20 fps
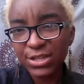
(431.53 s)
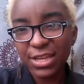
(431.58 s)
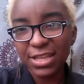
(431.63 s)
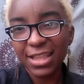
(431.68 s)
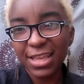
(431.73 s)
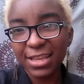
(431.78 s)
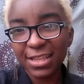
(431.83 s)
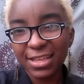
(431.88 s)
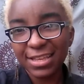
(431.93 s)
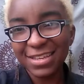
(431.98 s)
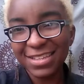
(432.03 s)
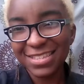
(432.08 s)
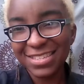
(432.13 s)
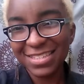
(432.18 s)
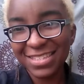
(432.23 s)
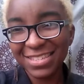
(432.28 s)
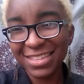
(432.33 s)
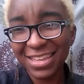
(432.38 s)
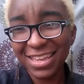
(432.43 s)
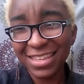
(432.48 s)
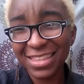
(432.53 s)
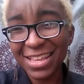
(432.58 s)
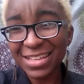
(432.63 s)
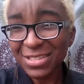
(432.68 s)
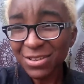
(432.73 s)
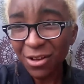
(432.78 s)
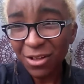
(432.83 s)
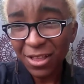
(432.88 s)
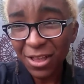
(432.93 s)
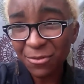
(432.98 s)
shit like this. And
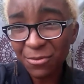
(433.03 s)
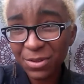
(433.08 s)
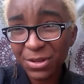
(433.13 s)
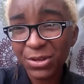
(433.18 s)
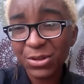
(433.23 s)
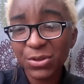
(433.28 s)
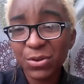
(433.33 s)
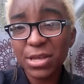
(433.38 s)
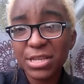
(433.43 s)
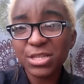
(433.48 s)
that's all I want to do.